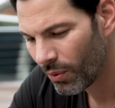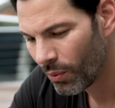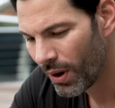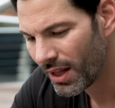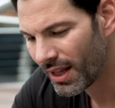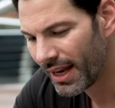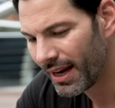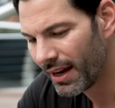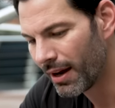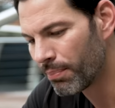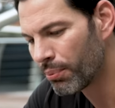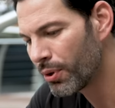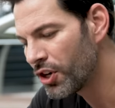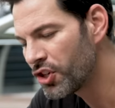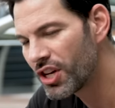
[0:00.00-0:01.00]
while I
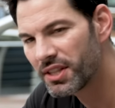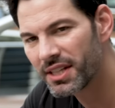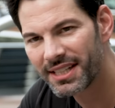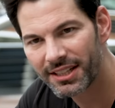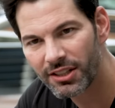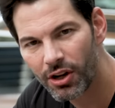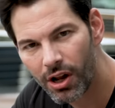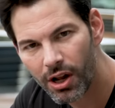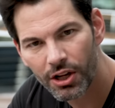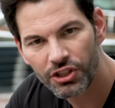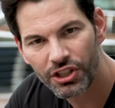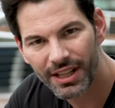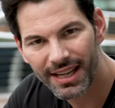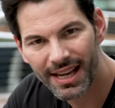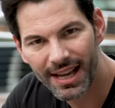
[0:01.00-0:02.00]
appreciate the
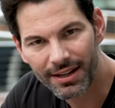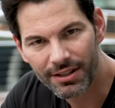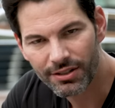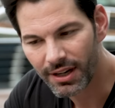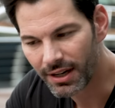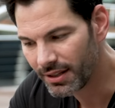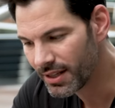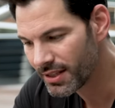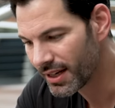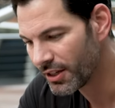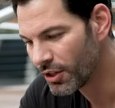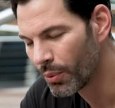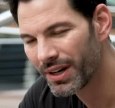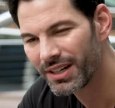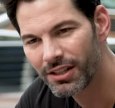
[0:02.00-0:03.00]
technology that Canon's done in this, and I
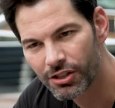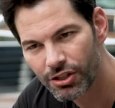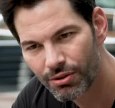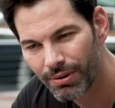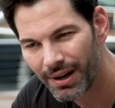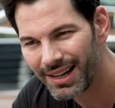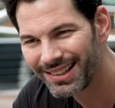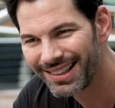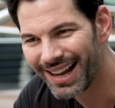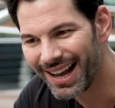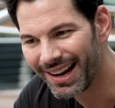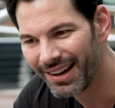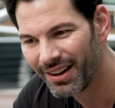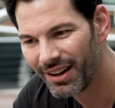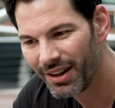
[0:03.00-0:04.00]
don't want to discredit
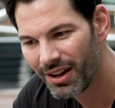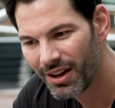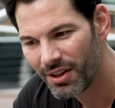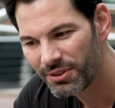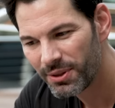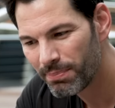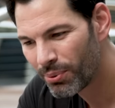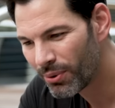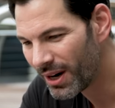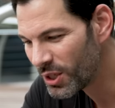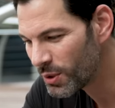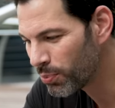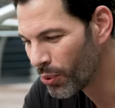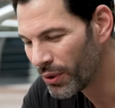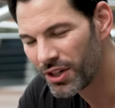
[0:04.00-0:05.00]
that, the
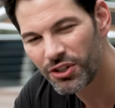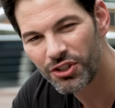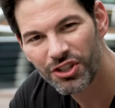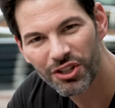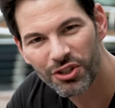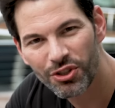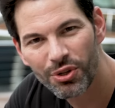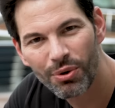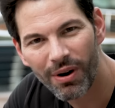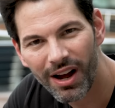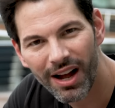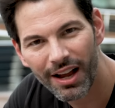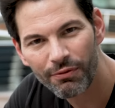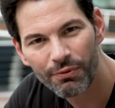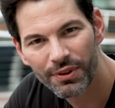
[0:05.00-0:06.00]
price point is just too
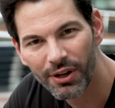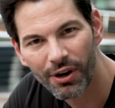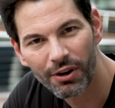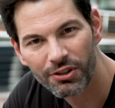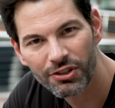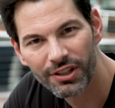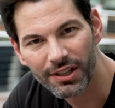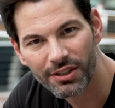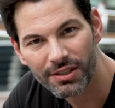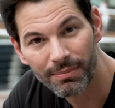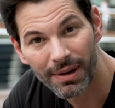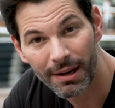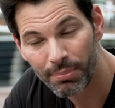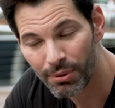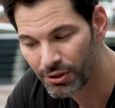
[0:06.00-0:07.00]
high for the R6, in
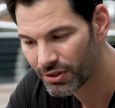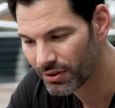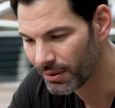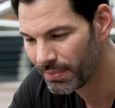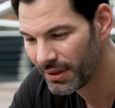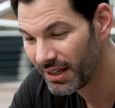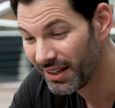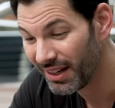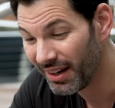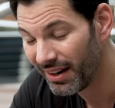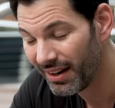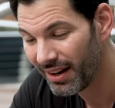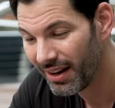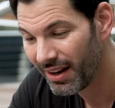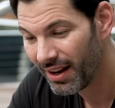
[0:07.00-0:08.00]
my personal opinion.
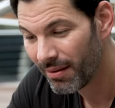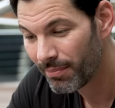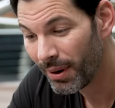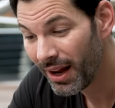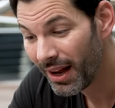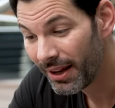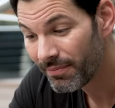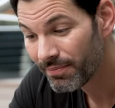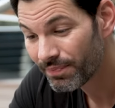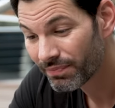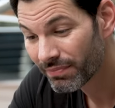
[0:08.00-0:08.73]
But